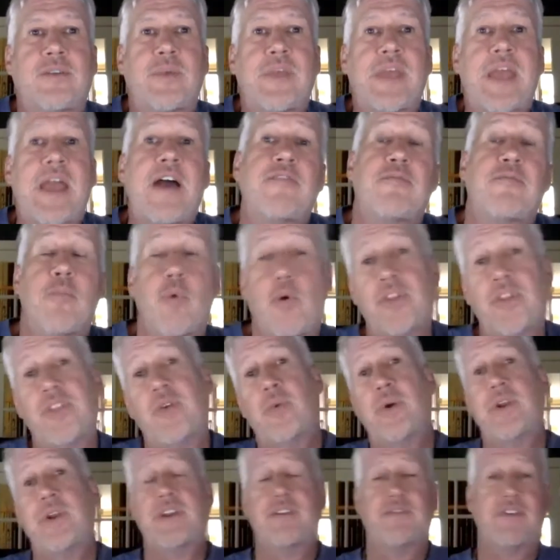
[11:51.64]
we have more
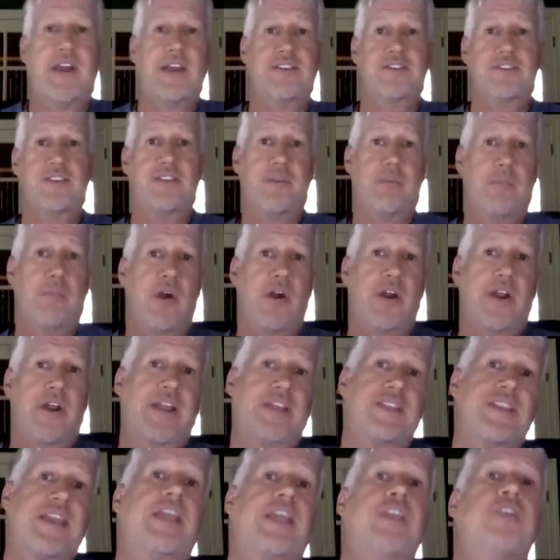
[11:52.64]
than one device on the
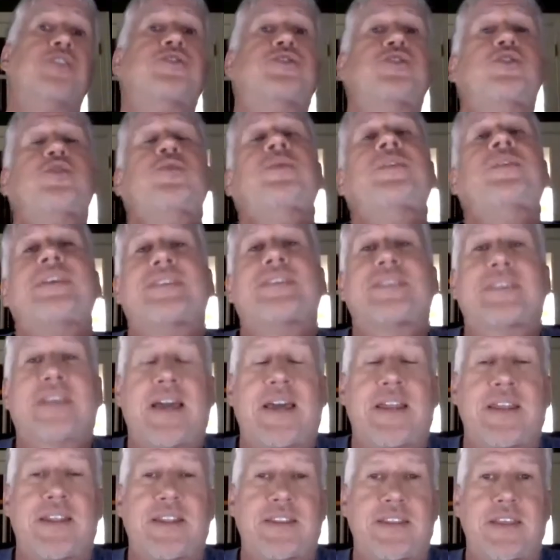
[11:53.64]
market that can do these
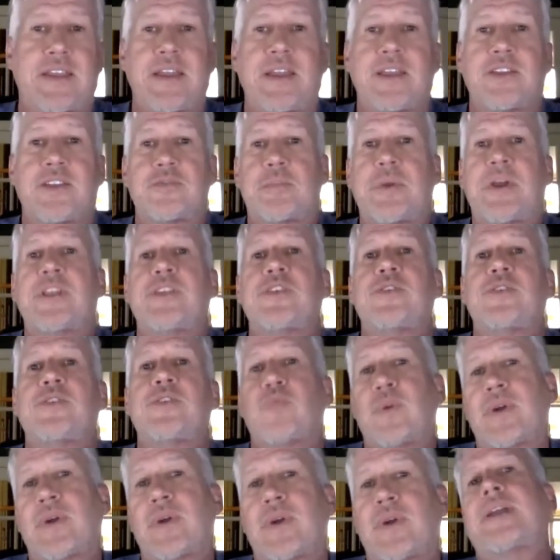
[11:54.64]
kind of things, but
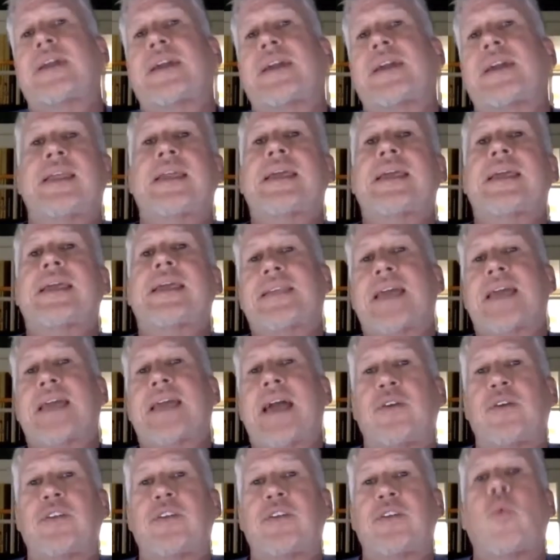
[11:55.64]
you really kind of get
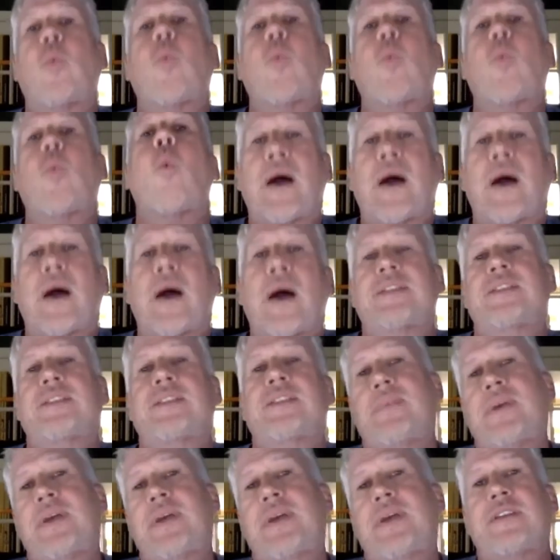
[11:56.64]
down to what
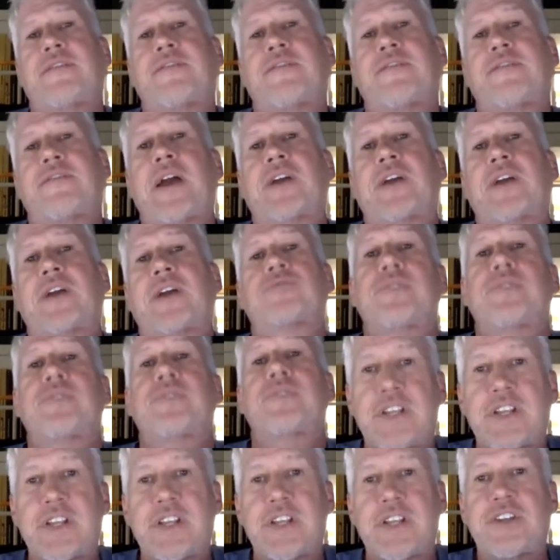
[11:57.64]
can the manufacturer
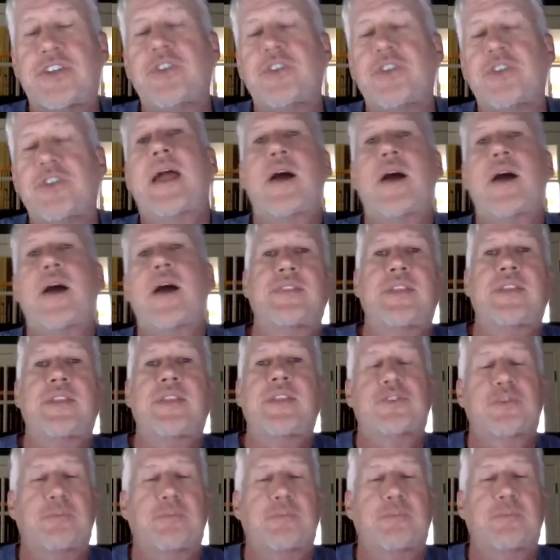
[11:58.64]
teach you and how can
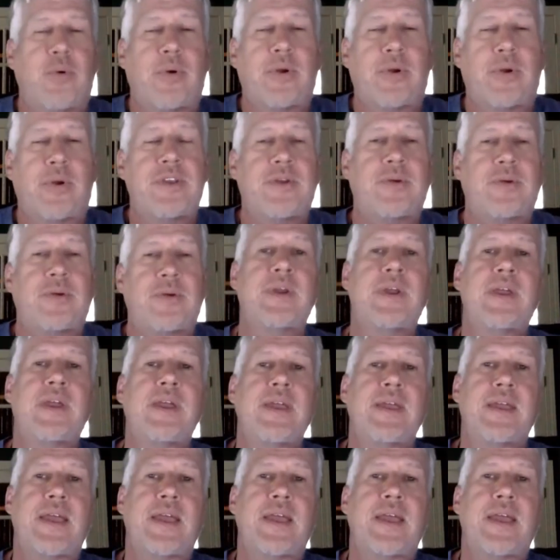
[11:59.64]
they support you